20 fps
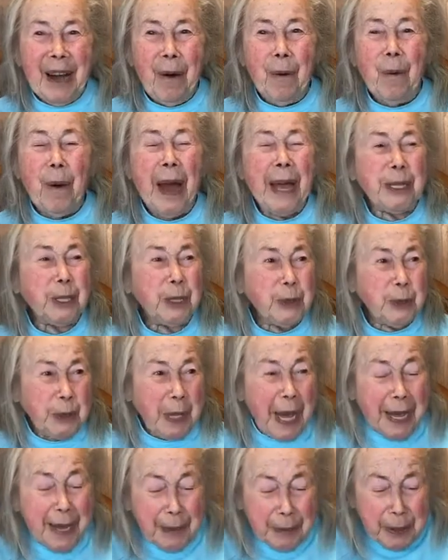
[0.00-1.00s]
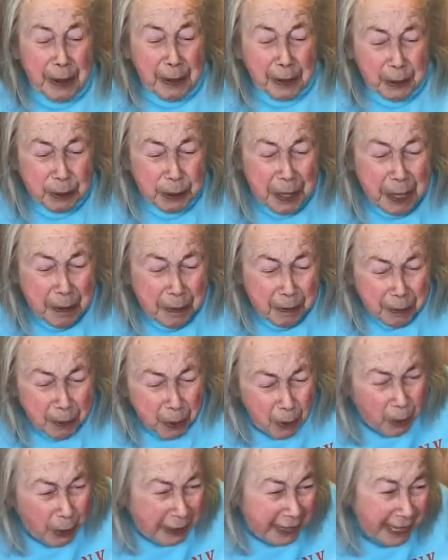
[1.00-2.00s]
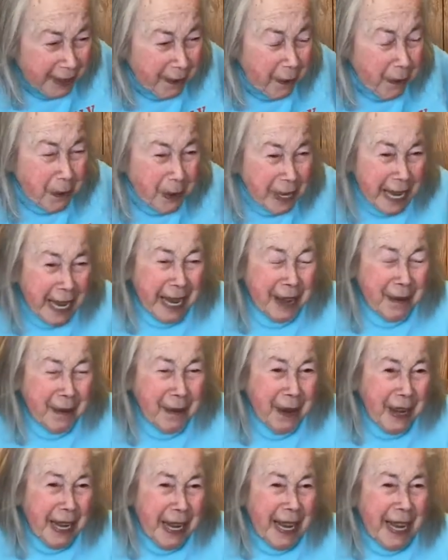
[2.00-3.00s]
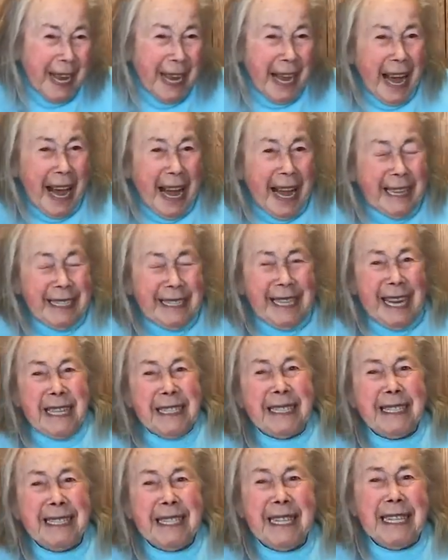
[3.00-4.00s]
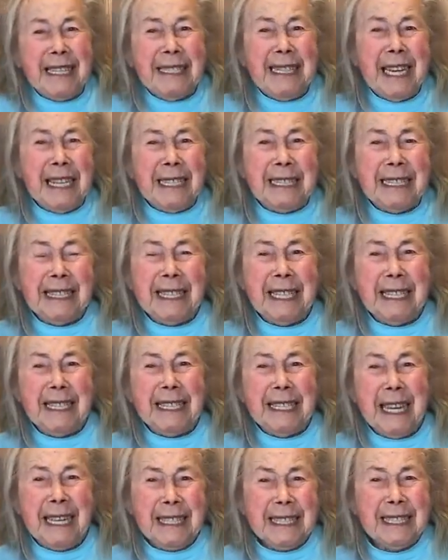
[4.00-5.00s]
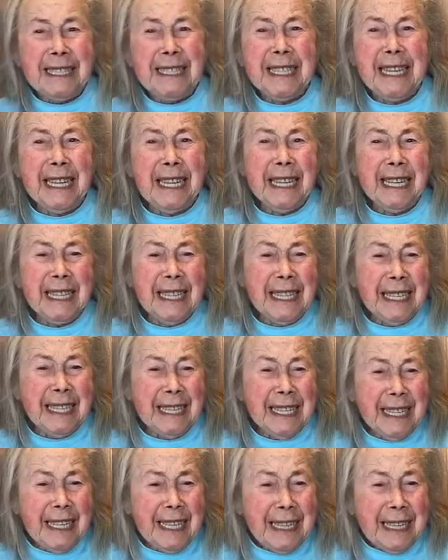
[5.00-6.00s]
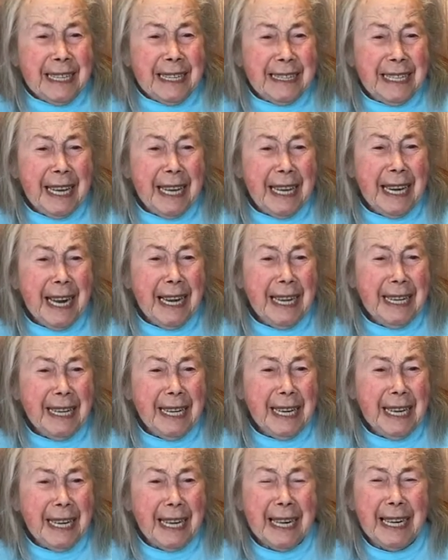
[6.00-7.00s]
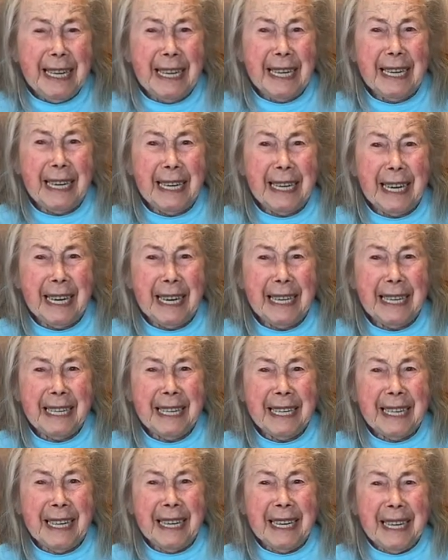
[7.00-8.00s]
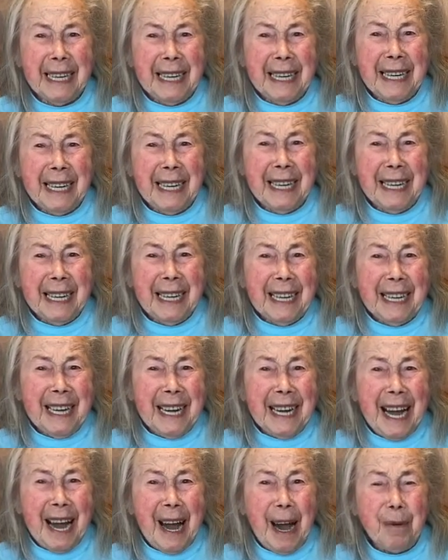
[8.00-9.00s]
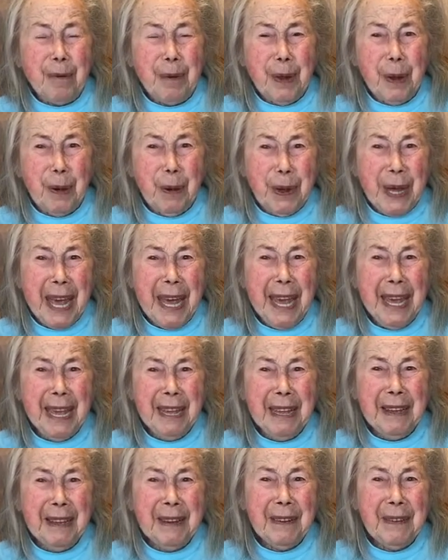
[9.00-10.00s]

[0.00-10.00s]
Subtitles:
Oh, I keep talking. Okay. Testing, testing, testing. Da la la la la la. Are we okay?